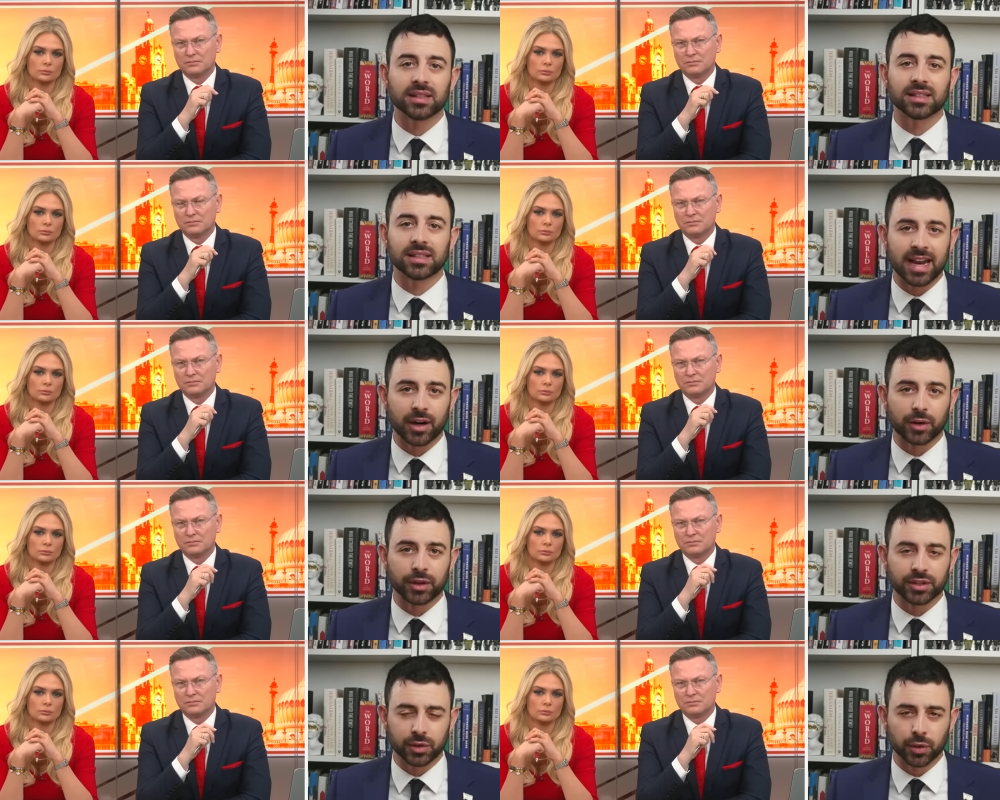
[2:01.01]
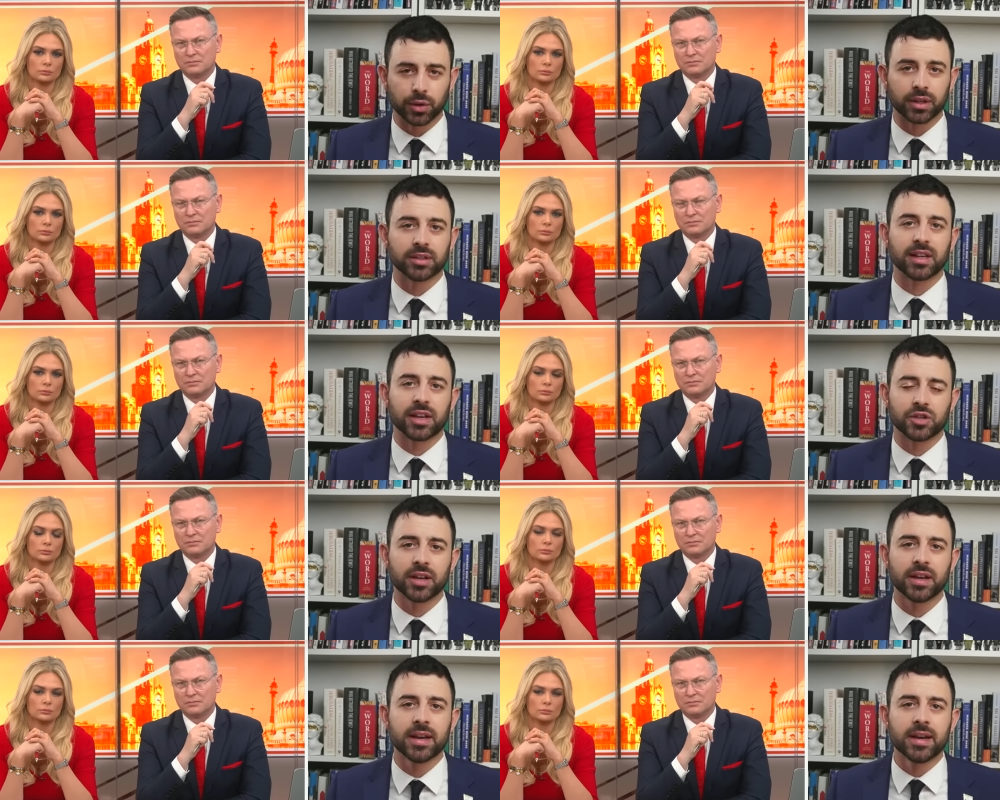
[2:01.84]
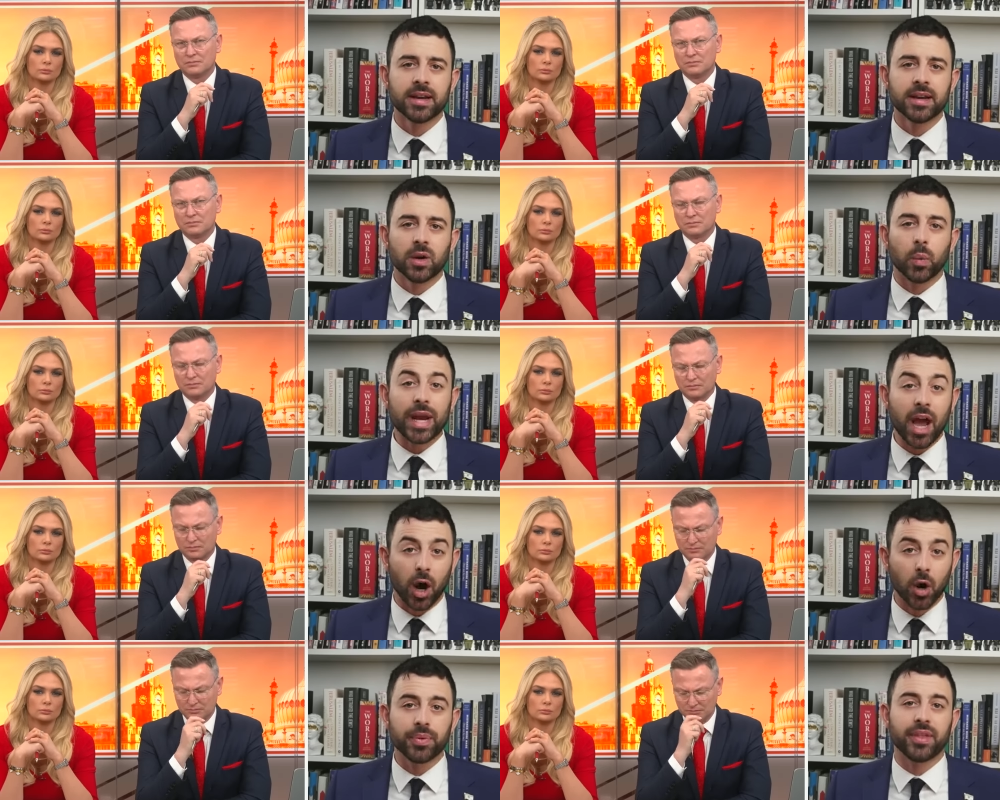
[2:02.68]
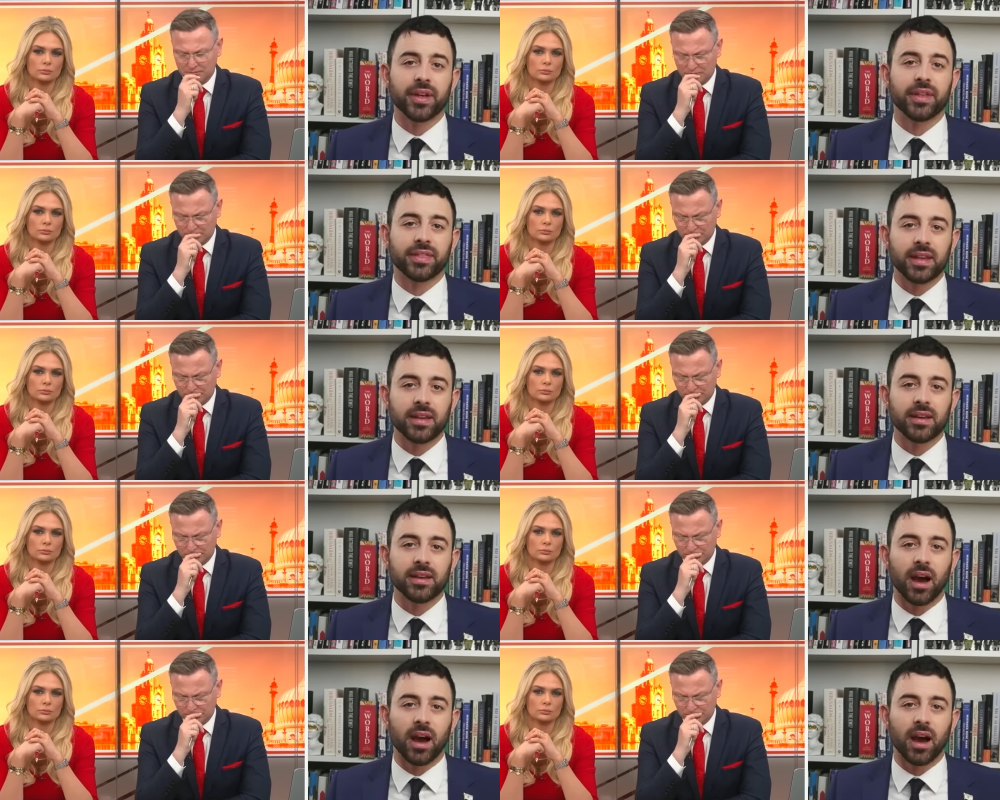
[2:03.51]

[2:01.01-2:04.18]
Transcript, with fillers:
Speaker 1: as a terrorist organization. We hope that the